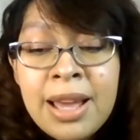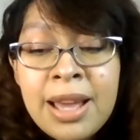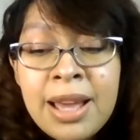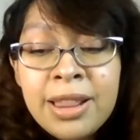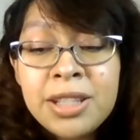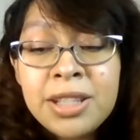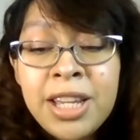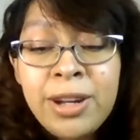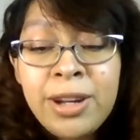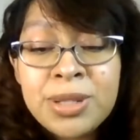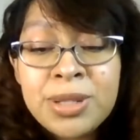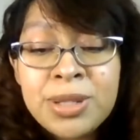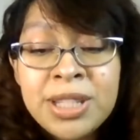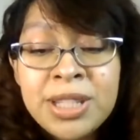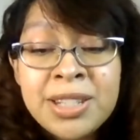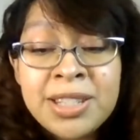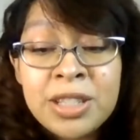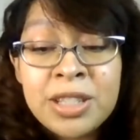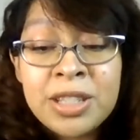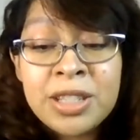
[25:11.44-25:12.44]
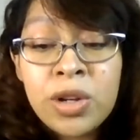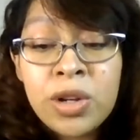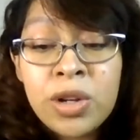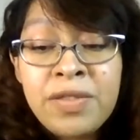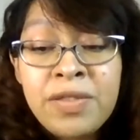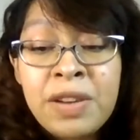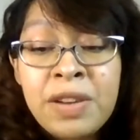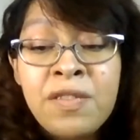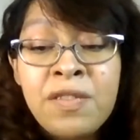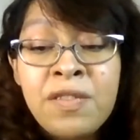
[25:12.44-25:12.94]
Latino citizens couldn't
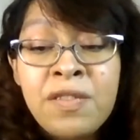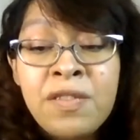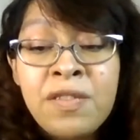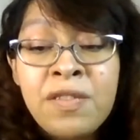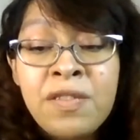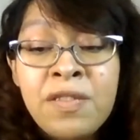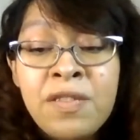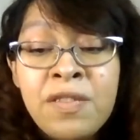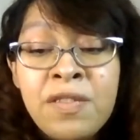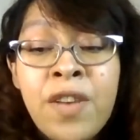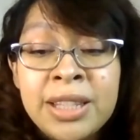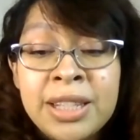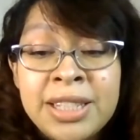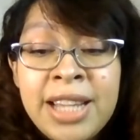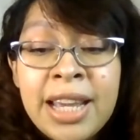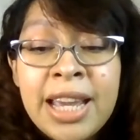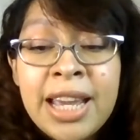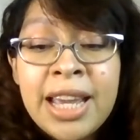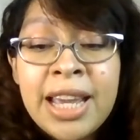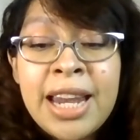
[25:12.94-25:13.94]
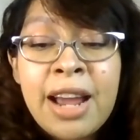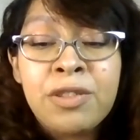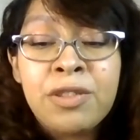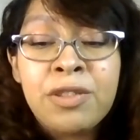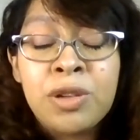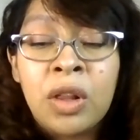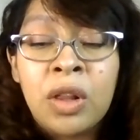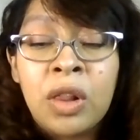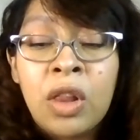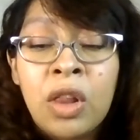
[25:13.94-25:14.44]
even vote until a
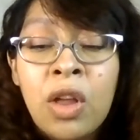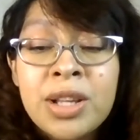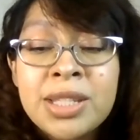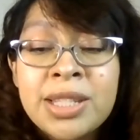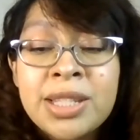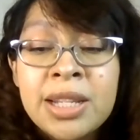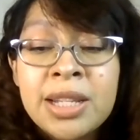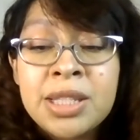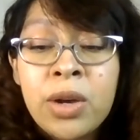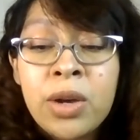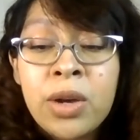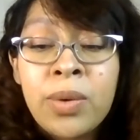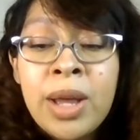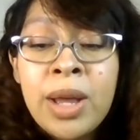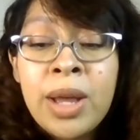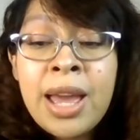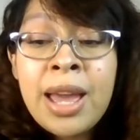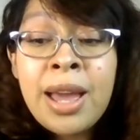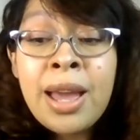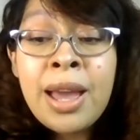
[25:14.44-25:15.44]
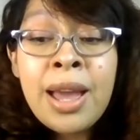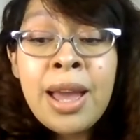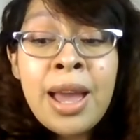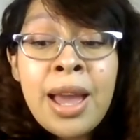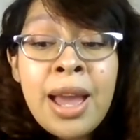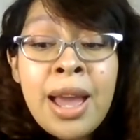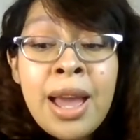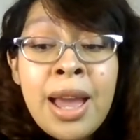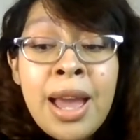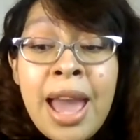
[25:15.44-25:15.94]
decade after the law said so.
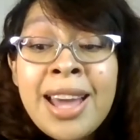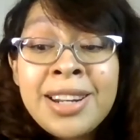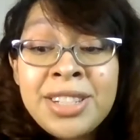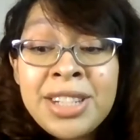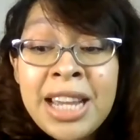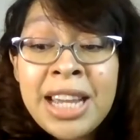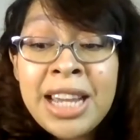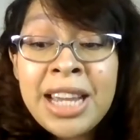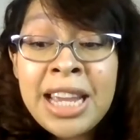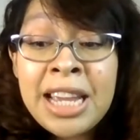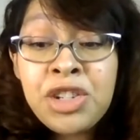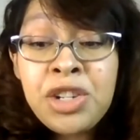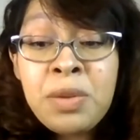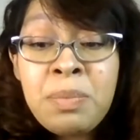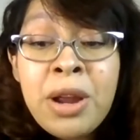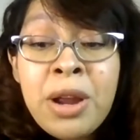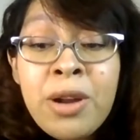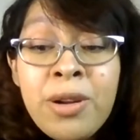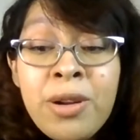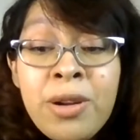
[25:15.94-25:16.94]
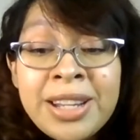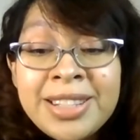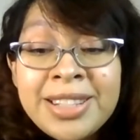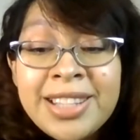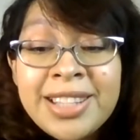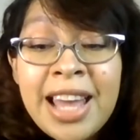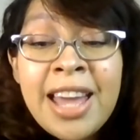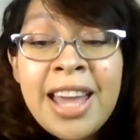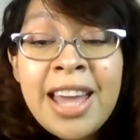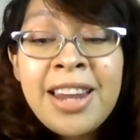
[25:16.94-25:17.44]
And
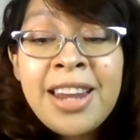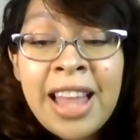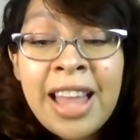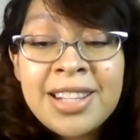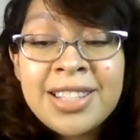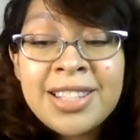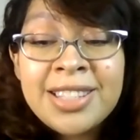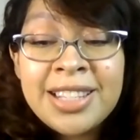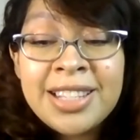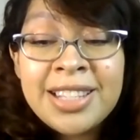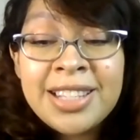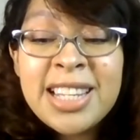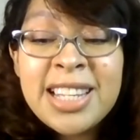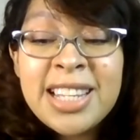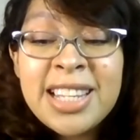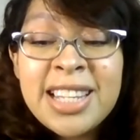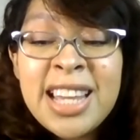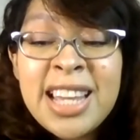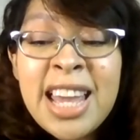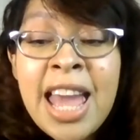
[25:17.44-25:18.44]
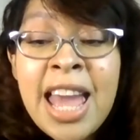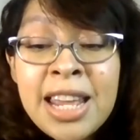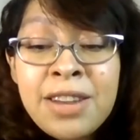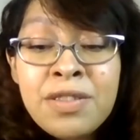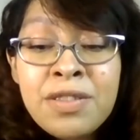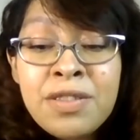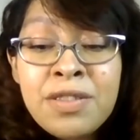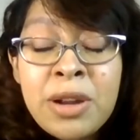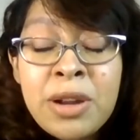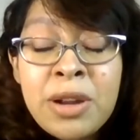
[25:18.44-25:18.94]
Asian Americans, and
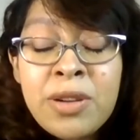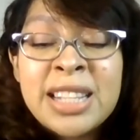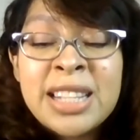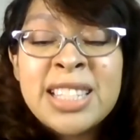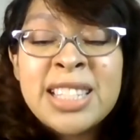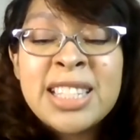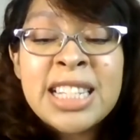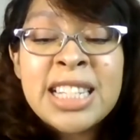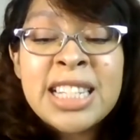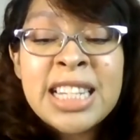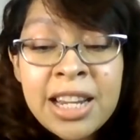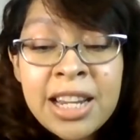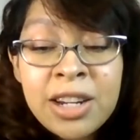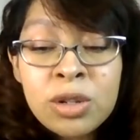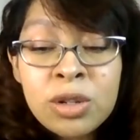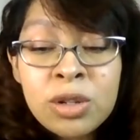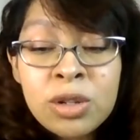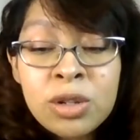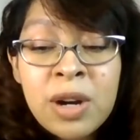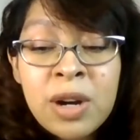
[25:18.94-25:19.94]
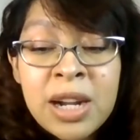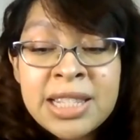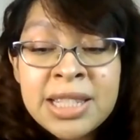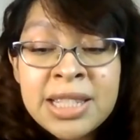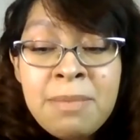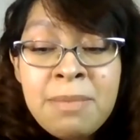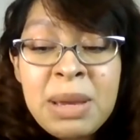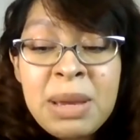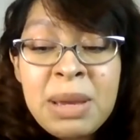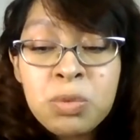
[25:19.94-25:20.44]
Alaskans, and Native
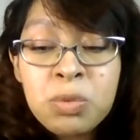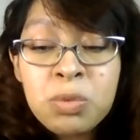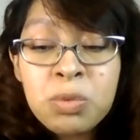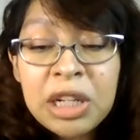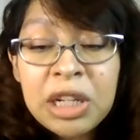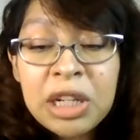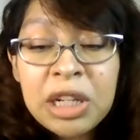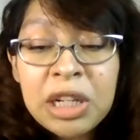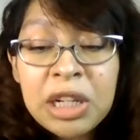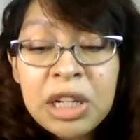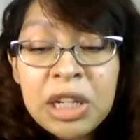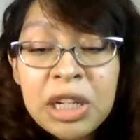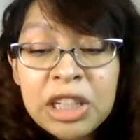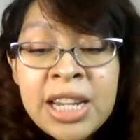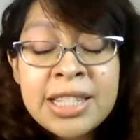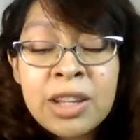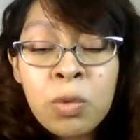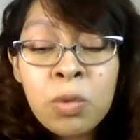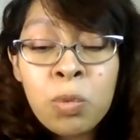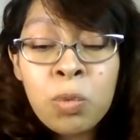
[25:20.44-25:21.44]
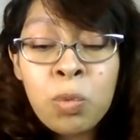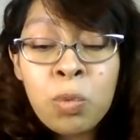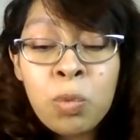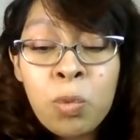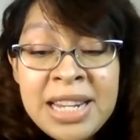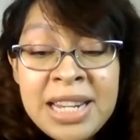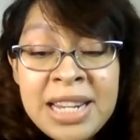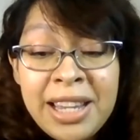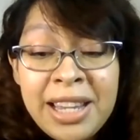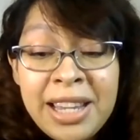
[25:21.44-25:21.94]
Americans, and Hawaiians, because what
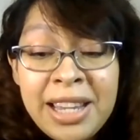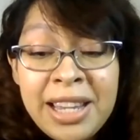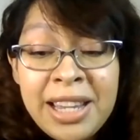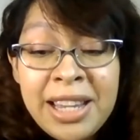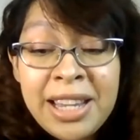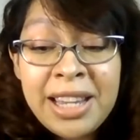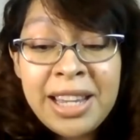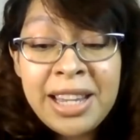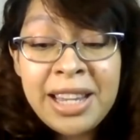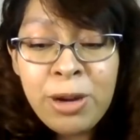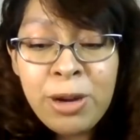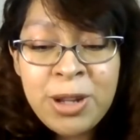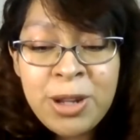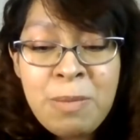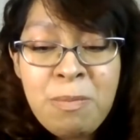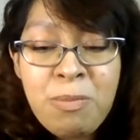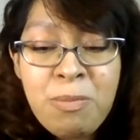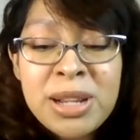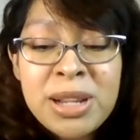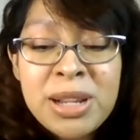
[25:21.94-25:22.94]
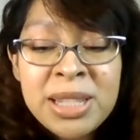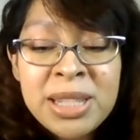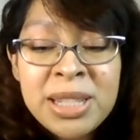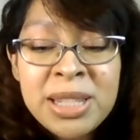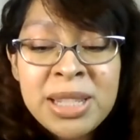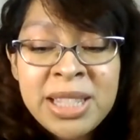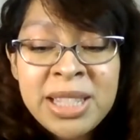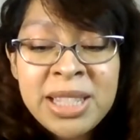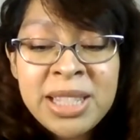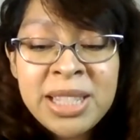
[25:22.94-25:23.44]
good is a right if the
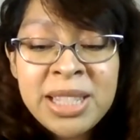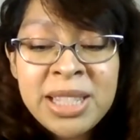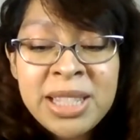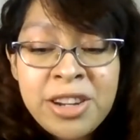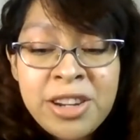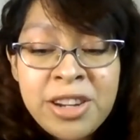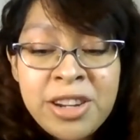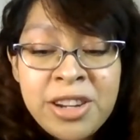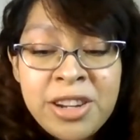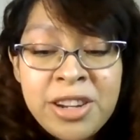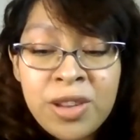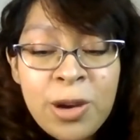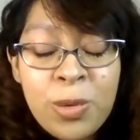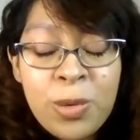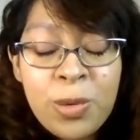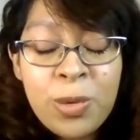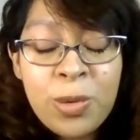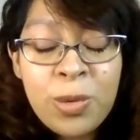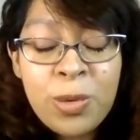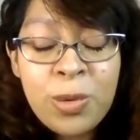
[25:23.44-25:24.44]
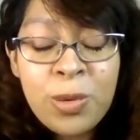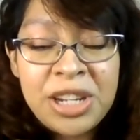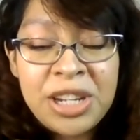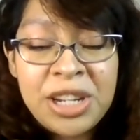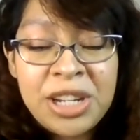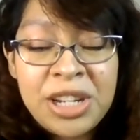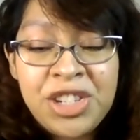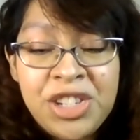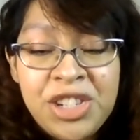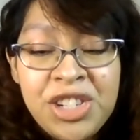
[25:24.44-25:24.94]
materials aren't printed in your
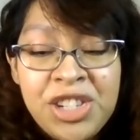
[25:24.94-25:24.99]
language,